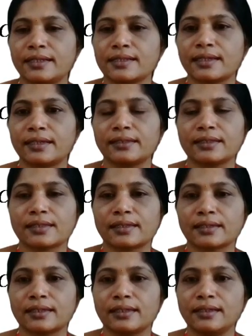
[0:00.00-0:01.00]
inside the
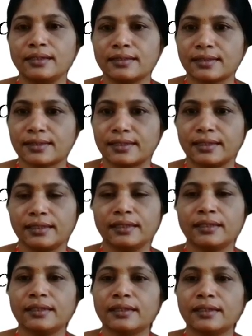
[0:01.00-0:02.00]
circle C.
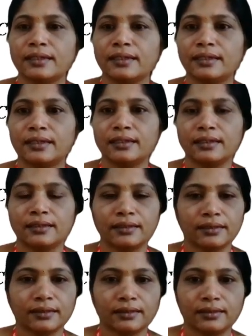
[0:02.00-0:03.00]
Here
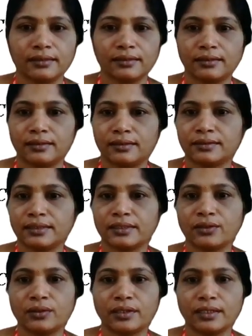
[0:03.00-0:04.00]
Z
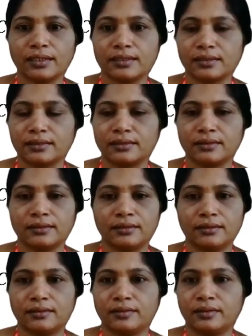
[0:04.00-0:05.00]
naught is
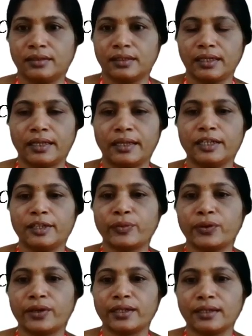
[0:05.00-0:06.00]
any
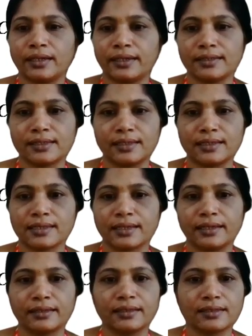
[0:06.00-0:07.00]
point lies
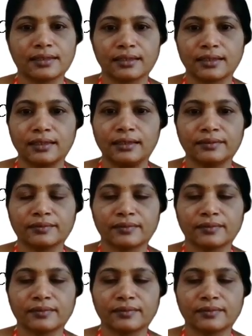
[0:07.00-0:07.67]
inside the circle.